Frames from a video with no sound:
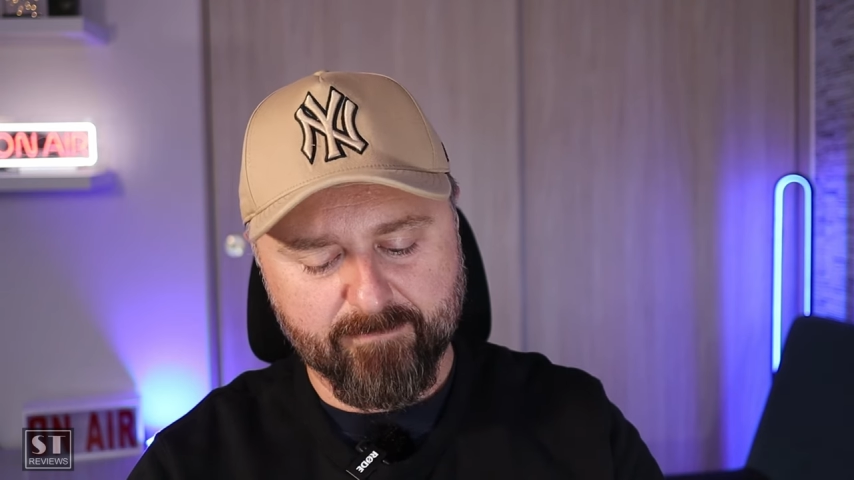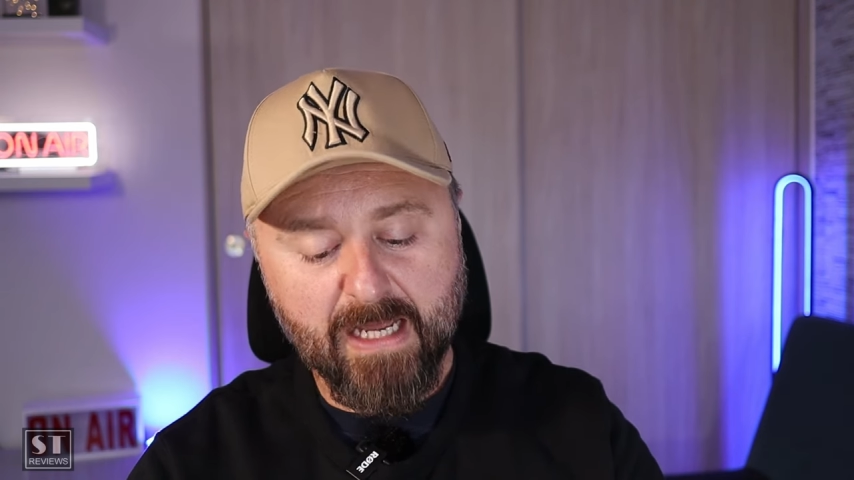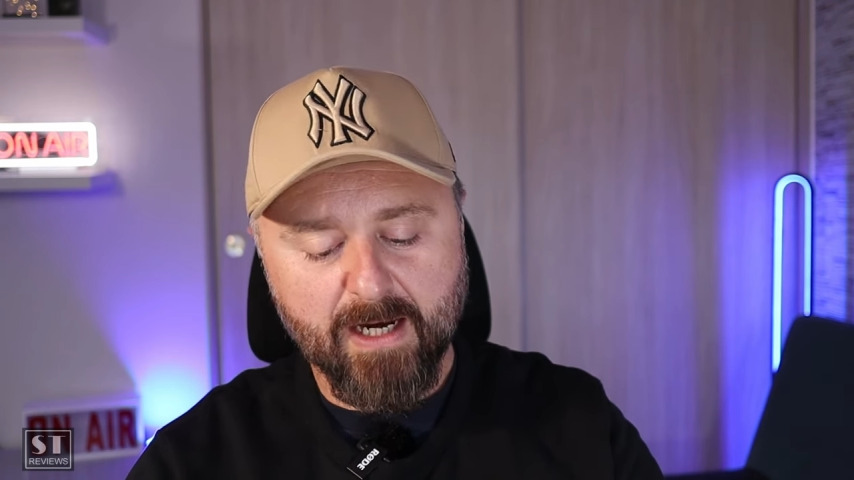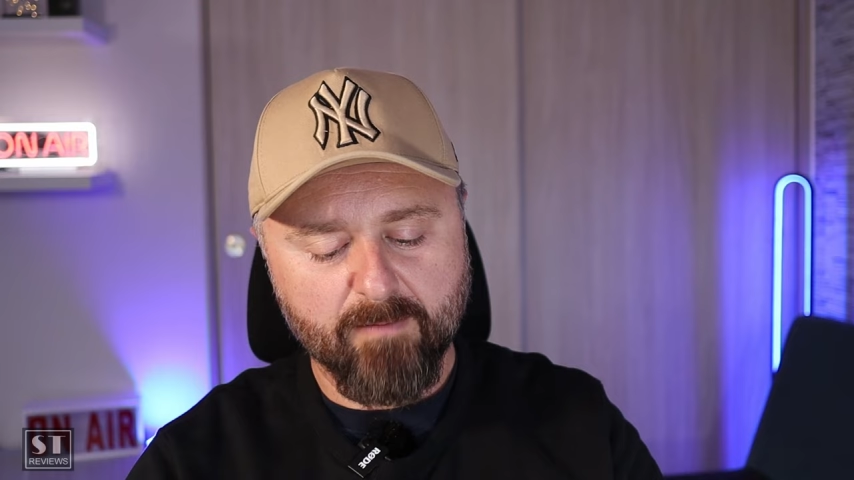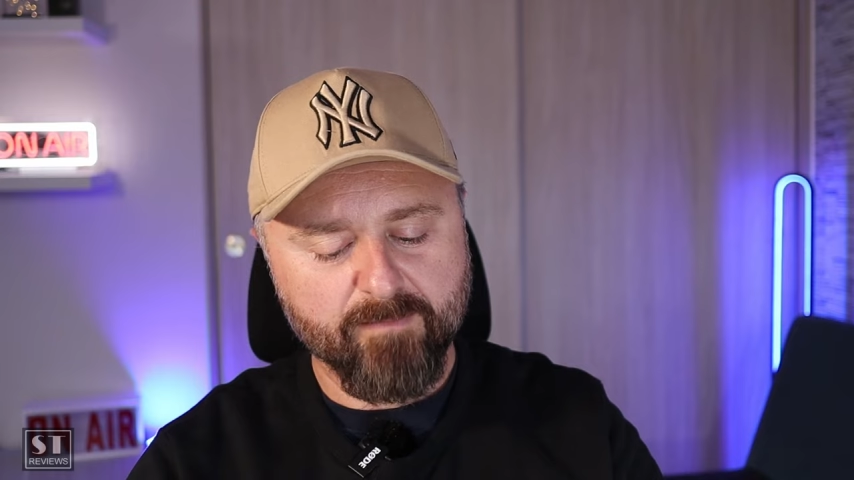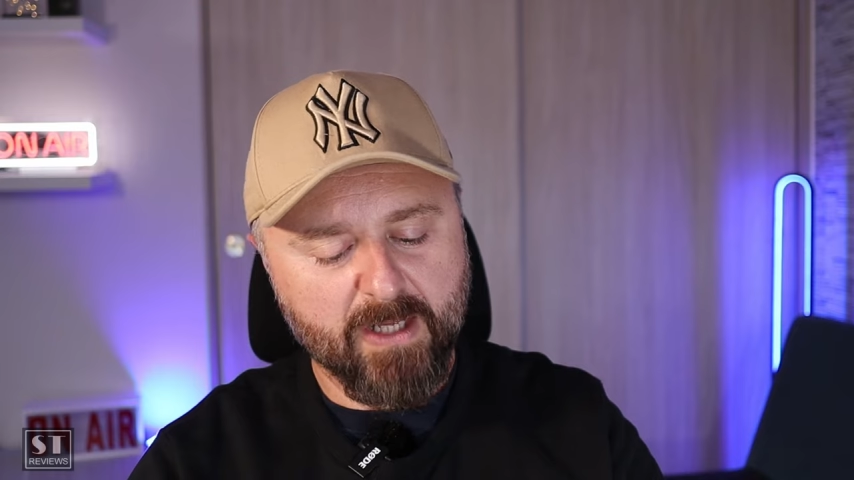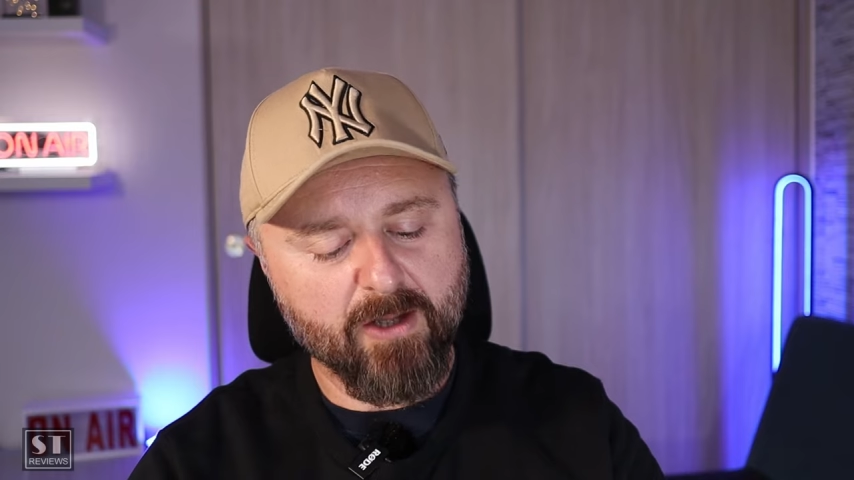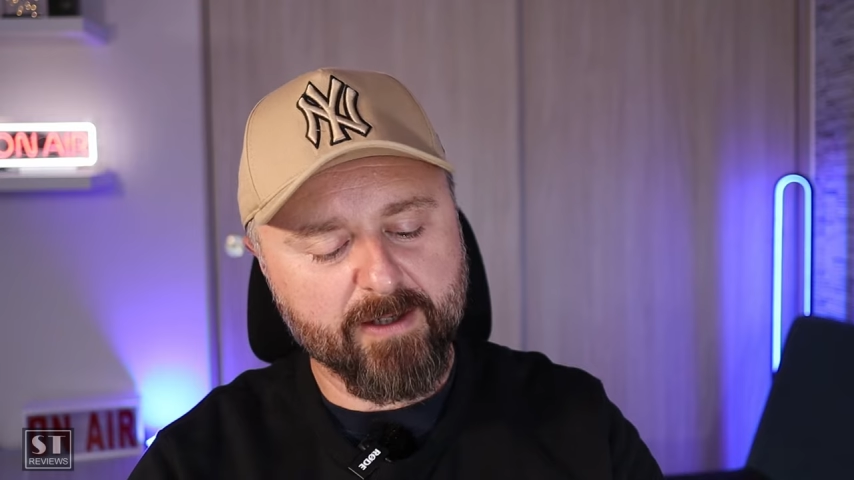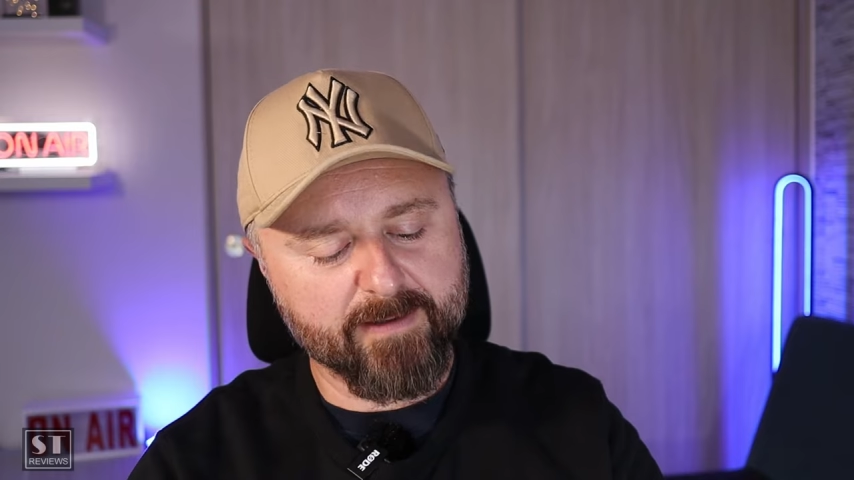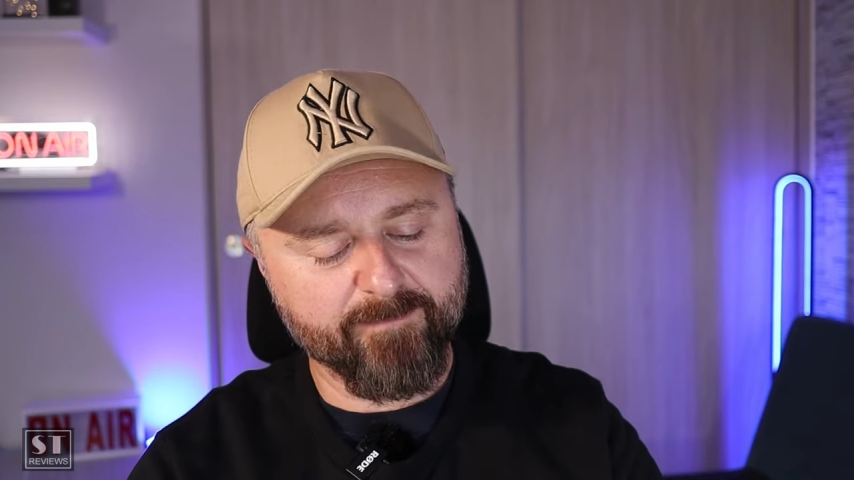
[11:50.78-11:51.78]
ah, I
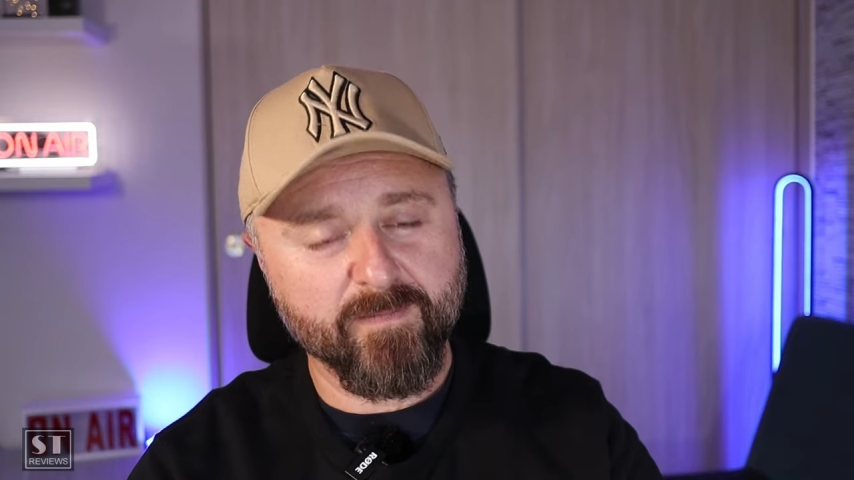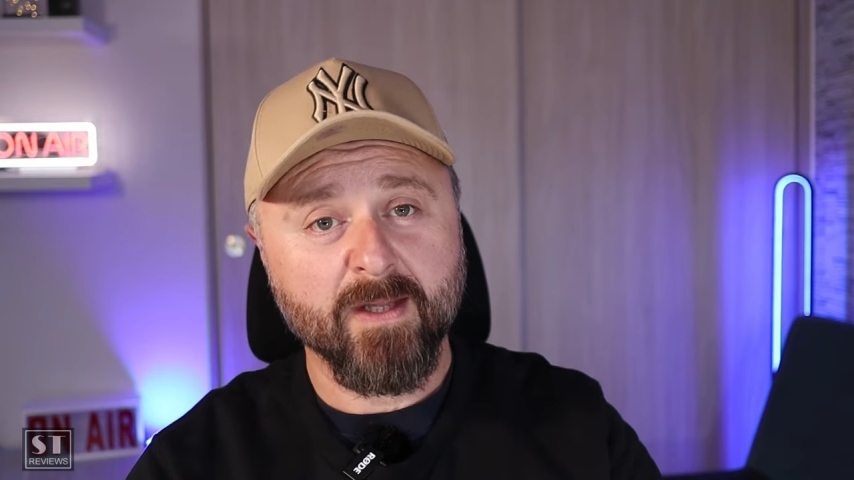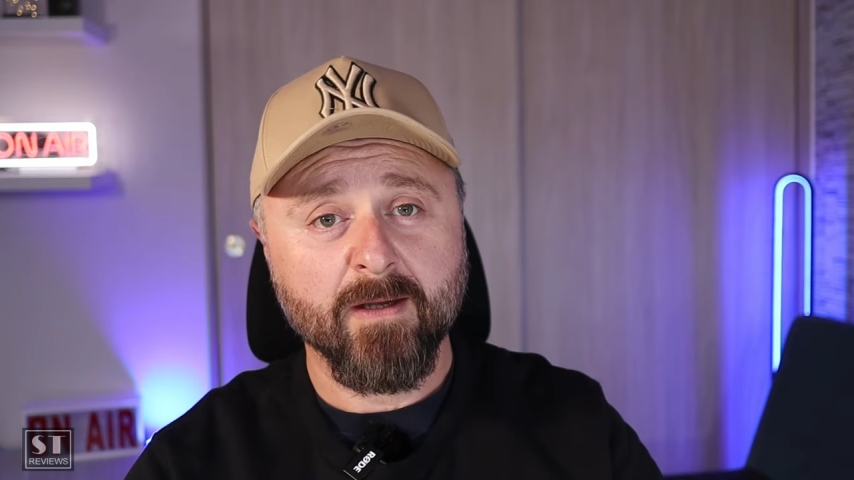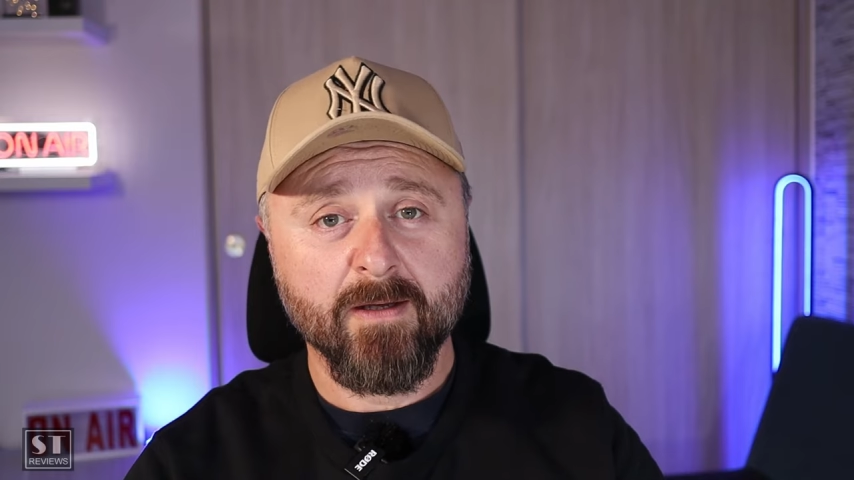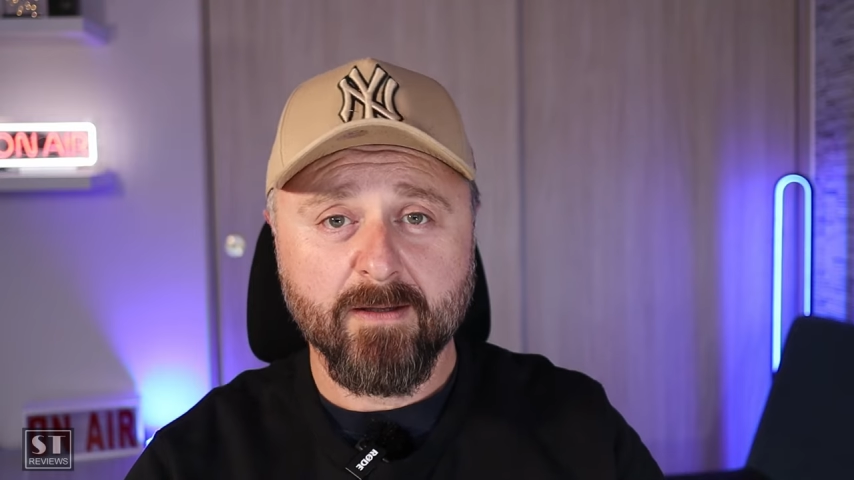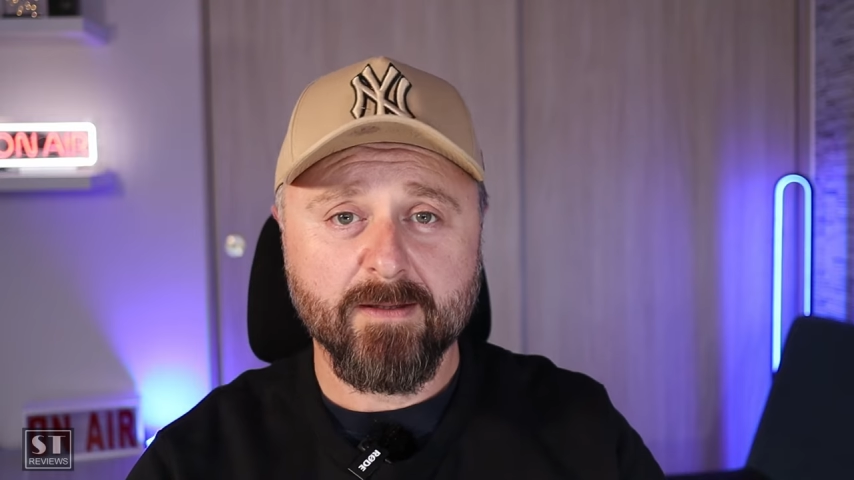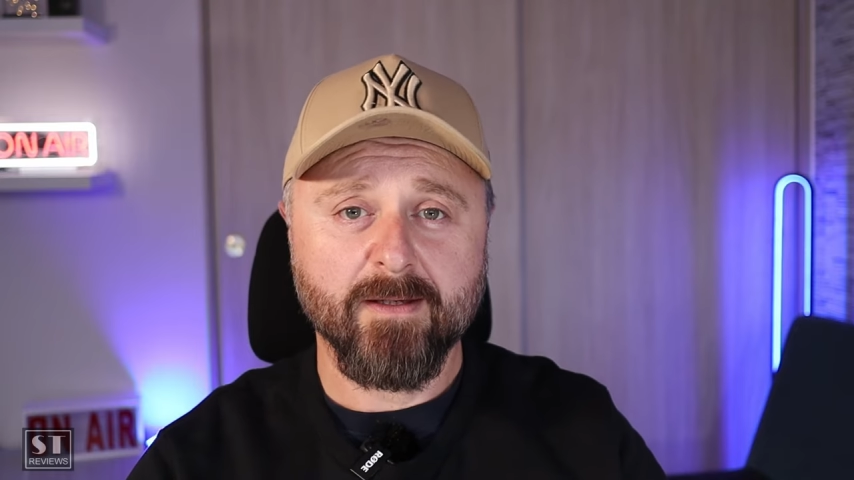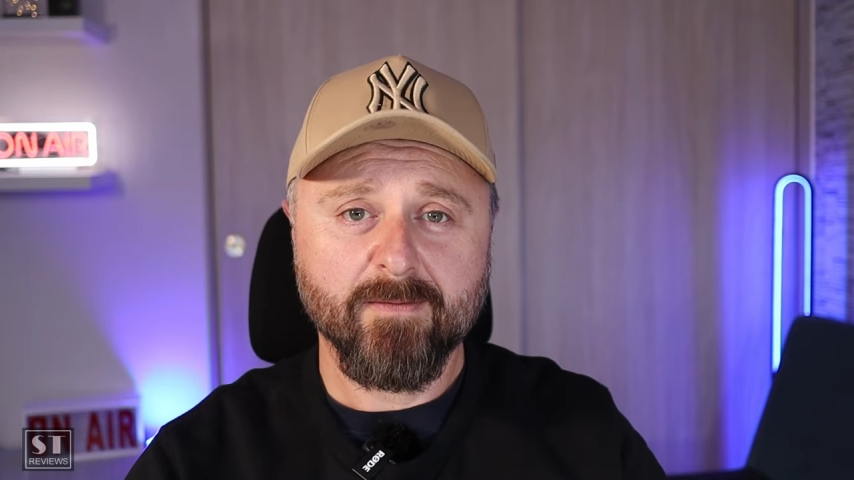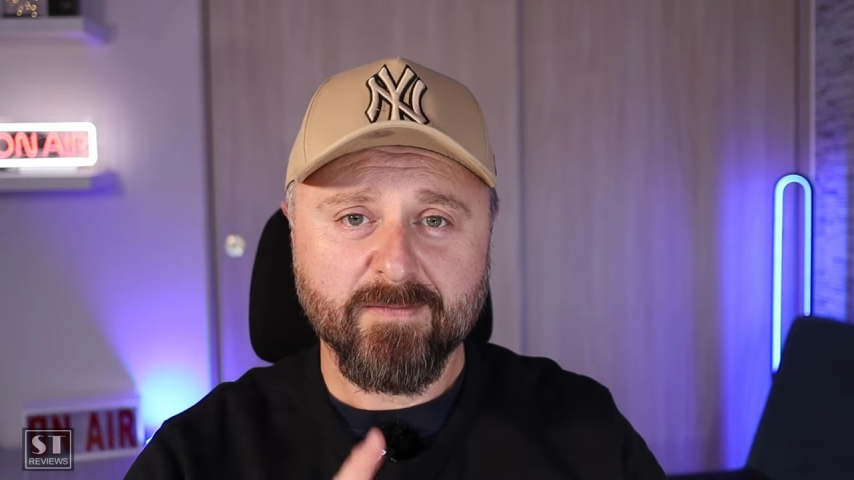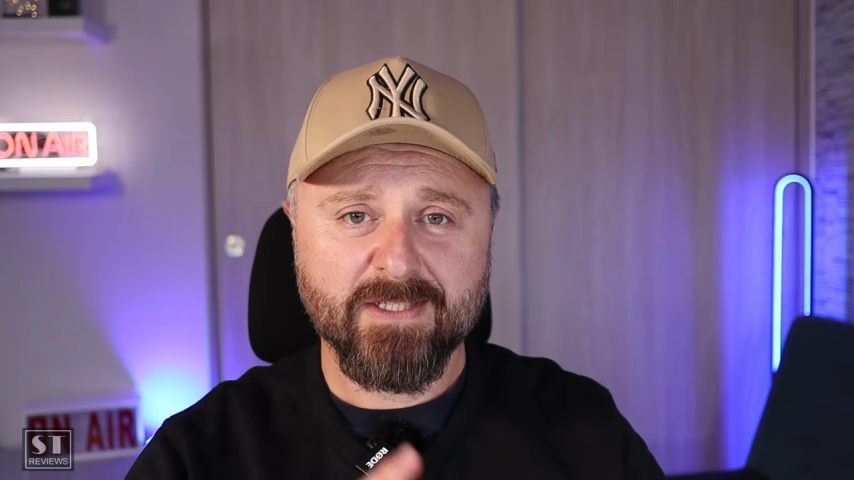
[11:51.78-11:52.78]
like it. See,